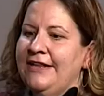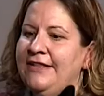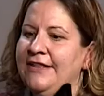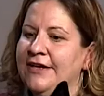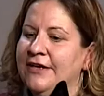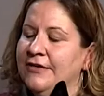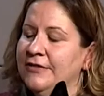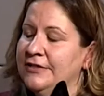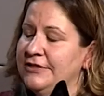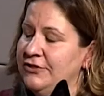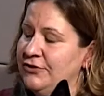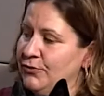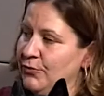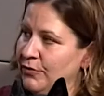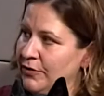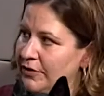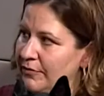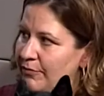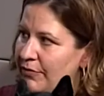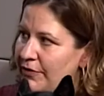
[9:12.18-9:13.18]
they're
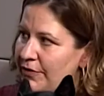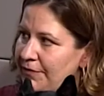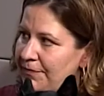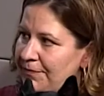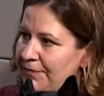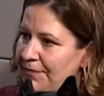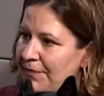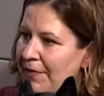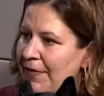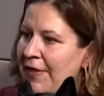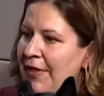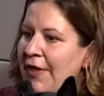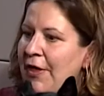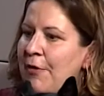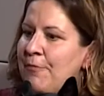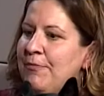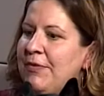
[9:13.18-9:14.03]
adorable, mm-hmm.